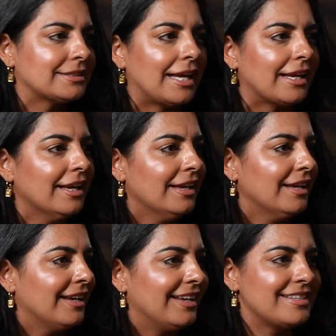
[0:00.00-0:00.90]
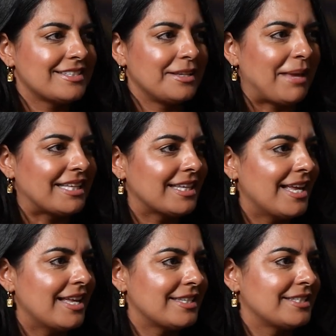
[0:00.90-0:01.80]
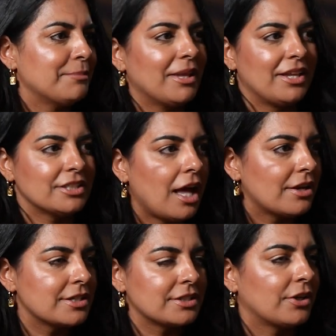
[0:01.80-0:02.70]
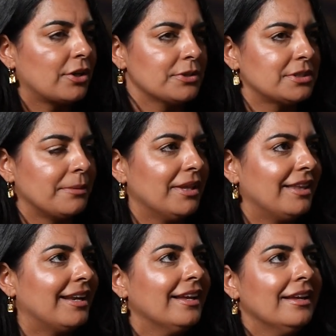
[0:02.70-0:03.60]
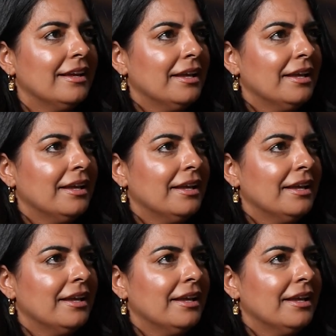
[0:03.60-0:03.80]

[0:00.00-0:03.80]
Like, it doesn't make sense. It's $1 million or close to $1 million.